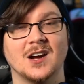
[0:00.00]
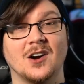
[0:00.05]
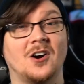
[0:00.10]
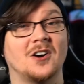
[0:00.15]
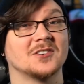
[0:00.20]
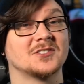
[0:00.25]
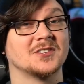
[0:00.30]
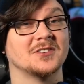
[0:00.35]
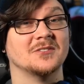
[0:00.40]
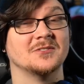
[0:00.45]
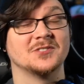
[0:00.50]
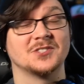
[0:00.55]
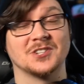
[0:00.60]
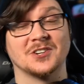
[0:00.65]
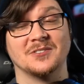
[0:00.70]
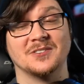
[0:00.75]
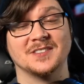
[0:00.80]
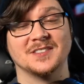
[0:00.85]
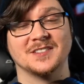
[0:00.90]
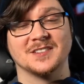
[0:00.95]
Also
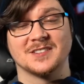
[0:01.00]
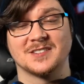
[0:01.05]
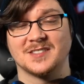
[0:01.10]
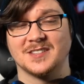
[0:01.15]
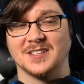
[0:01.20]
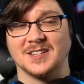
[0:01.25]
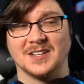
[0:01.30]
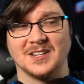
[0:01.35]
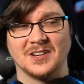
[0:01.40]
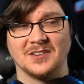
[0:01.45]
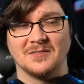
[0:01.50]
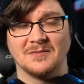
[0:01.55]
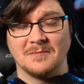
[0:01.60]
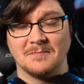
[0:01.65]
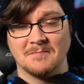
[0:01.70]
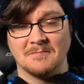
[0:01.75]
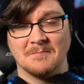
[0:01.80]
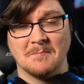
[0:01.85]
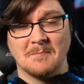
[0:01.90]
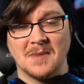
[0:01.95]
showing just the
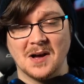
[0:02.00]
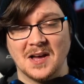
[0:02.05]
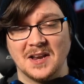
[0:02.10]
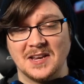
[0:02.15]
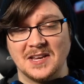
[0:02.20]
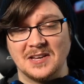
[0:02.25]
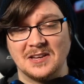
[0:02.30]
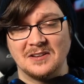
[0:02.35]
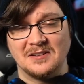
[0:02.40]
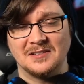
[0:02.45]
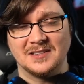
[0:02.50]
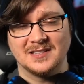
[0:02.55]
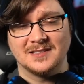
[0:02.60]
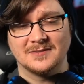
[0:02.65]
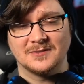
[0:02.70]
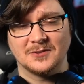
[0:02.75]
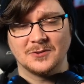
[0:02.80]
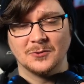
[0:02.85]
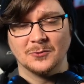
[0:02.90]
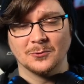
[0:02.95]
muddy,
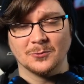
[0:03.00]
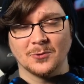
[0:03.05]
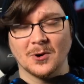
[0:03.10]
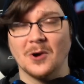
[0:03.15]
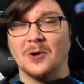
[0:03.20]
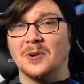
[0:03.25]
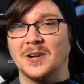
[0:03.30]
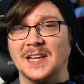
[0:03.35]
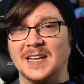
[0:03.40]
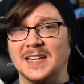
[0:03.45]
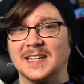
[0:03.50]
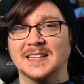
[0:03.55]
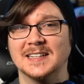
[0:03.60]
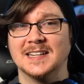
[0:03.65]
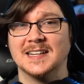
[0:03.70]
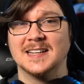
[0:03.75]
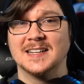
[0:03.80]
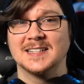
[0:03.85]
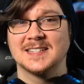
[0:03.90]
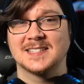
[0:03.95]
grody
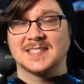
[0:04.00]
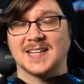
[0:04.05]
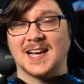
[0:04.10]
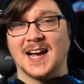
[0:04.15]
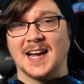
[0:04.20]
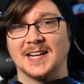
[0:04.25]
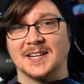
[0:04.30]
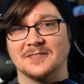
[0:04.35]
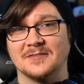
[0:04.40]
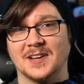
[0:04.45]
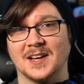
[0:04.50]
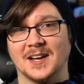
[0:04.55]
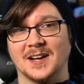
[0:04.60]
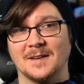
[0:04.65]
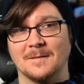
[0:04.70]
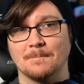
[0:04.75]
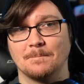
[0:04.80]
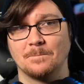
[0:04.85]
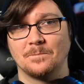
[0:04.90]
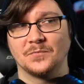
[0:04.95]
side of
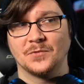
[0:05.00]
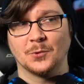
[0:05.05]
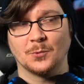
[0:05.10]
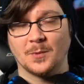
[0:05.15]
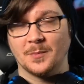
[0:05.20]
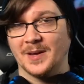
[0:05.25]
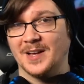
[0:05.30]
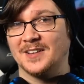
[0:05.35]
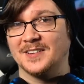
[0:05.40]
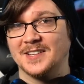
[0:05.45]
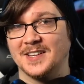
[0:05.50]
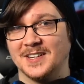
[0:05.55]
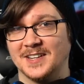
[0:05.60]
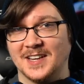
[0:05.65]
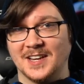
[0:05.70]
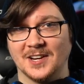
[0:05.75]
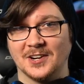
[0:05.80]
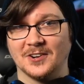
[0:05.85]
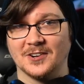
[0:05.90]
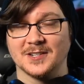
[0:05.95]
the rebellion
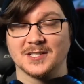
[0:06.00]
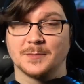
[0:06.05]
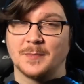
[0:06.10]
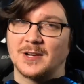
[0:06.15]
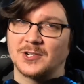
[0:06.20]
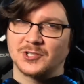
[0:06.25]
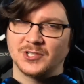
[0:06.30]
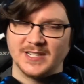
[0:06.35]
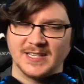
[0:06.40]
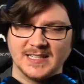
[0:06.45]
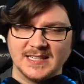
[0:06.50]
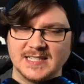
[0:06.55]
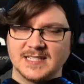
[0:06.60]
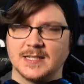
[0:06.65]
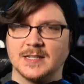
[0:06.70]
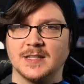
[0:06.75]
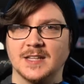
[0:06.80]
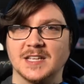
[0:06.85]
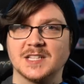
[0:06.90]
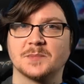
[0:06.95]
here, especially at
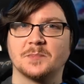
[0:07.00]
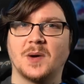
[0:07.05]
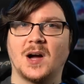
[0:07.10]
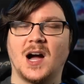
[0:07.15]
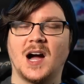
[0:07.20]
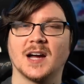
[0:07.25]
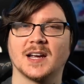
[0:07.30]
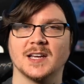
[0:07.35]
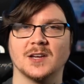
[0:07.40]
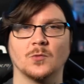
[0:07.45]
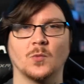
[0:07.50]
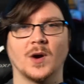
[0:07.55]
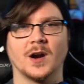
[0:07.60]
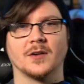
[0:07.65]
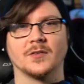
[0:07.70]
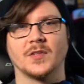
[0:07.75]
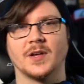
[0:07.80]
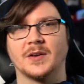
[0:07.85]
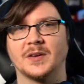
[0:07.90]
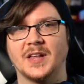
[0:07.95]
least in this pocket,
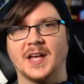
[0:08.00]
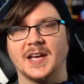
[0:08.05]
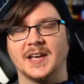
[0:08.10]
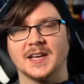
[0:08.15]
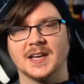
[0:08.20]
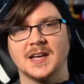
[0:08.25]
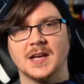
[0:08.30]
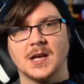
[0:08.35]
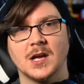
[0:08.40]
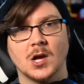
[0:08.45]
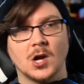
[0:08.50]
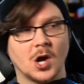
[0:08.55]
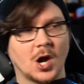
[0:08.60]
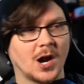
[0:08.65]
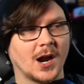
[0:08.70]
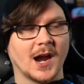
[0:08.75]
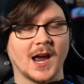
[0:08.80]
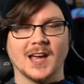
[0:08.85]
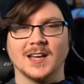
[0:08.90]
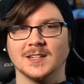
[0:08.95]
where they like,
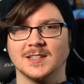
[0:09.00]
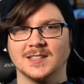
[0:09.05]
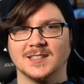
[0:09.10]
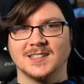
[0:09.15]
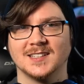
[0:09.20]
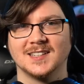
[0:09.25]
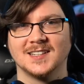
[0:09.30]
all right,